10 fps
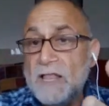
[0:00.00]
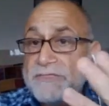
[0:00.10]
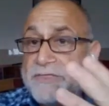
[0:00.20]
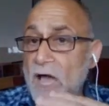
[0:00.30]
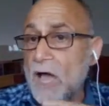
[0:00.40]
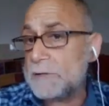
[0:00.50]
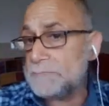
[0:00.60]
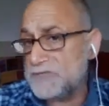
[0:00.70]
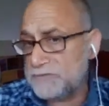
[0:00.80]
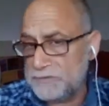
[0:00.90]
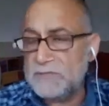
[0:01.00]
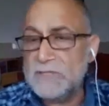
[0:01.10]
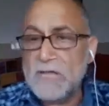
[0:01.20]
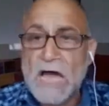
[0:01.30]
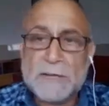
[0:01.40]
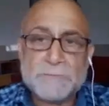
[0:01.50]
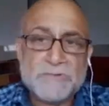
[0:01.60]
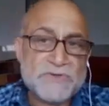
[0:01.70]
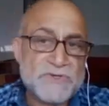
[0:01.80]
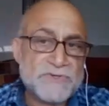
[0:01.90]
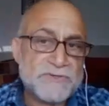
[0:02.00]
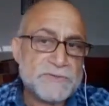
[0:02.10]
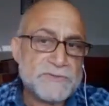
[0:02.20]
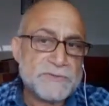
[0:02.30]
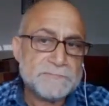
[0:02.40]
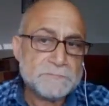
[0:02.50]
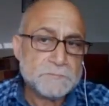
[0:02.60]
the armed resistance,